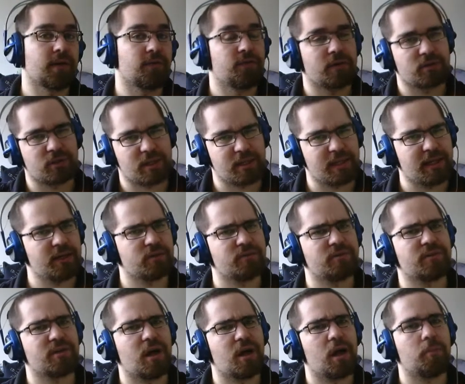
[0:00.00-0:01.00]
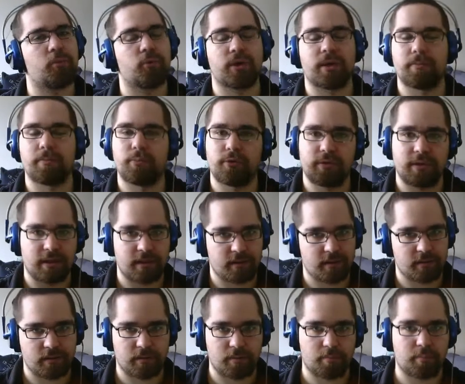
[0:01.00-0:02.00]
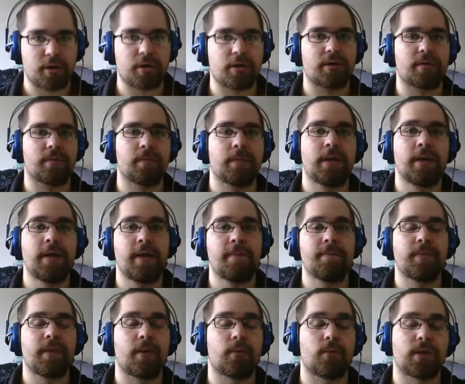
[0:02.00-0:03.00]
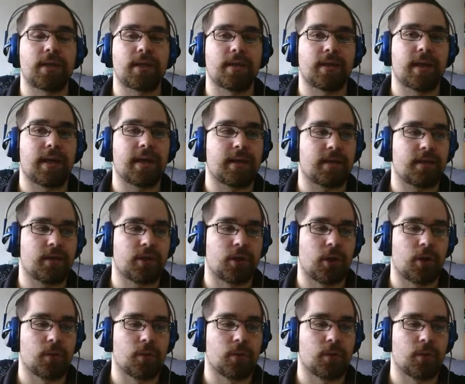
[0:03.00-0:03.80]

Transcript: If there's a land on top, we can put that on the bottom, and we can get,